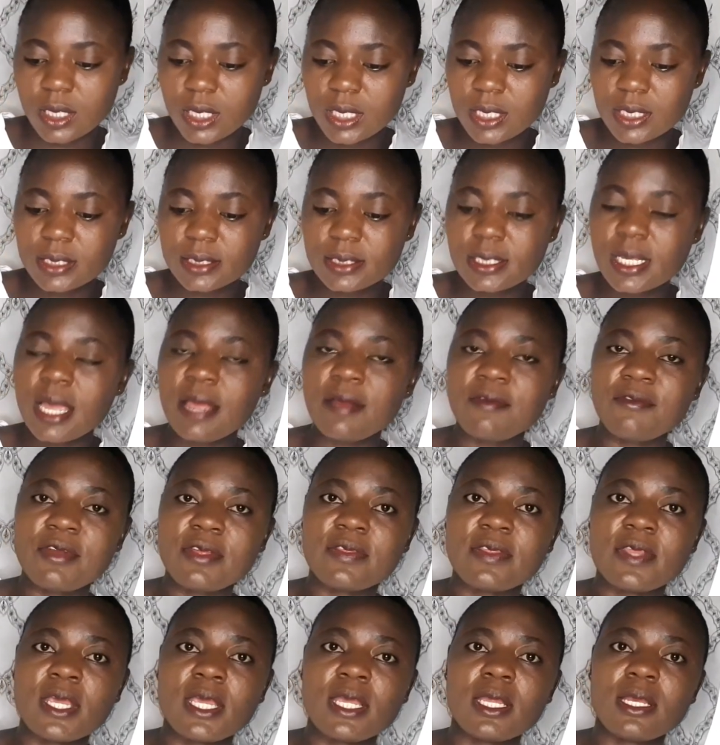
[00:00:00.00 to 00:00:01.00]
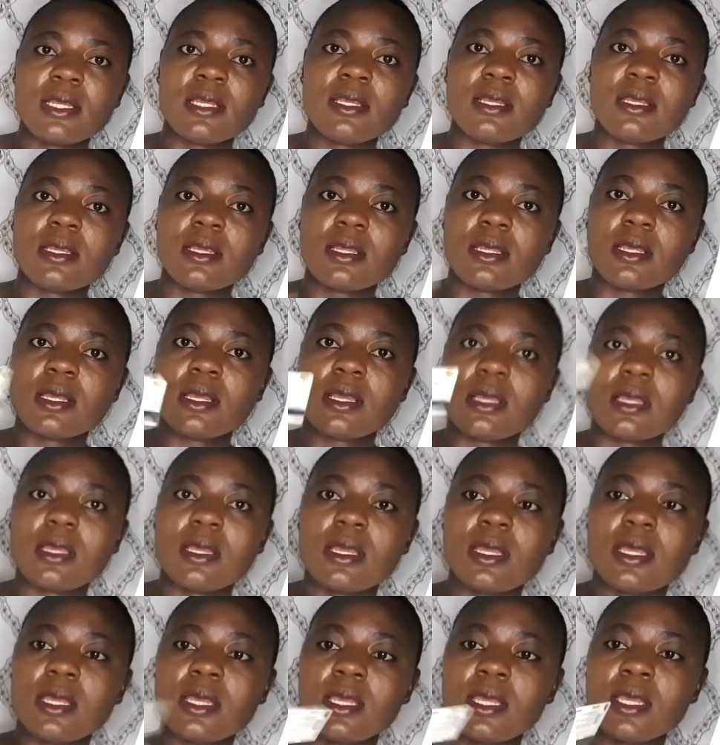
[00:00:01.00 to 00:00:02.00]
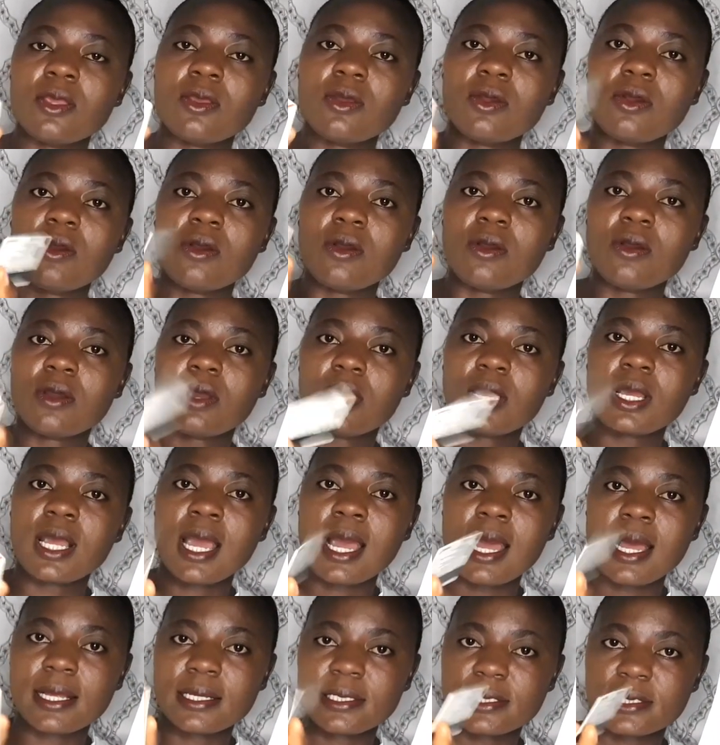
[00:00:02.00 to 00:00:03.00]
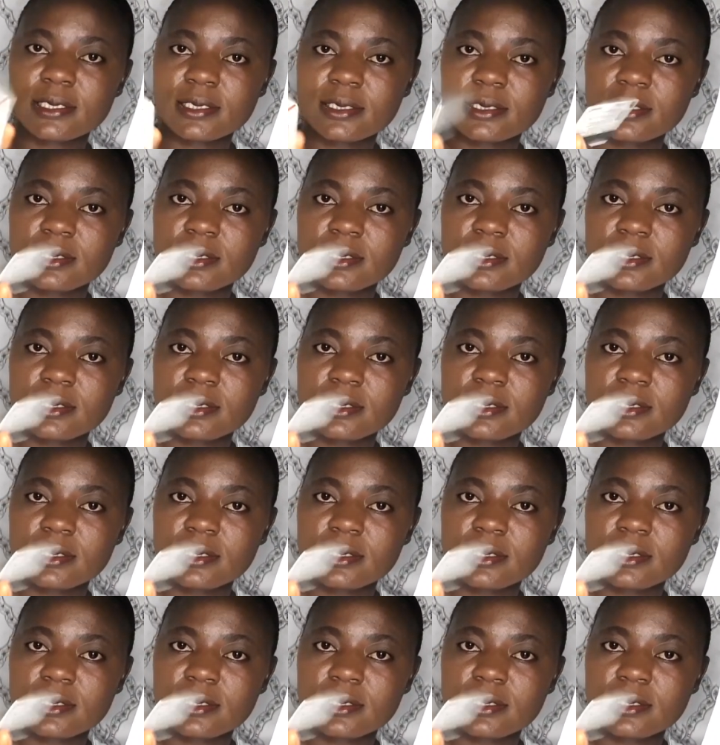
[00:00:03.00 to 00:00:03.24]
is everything in your card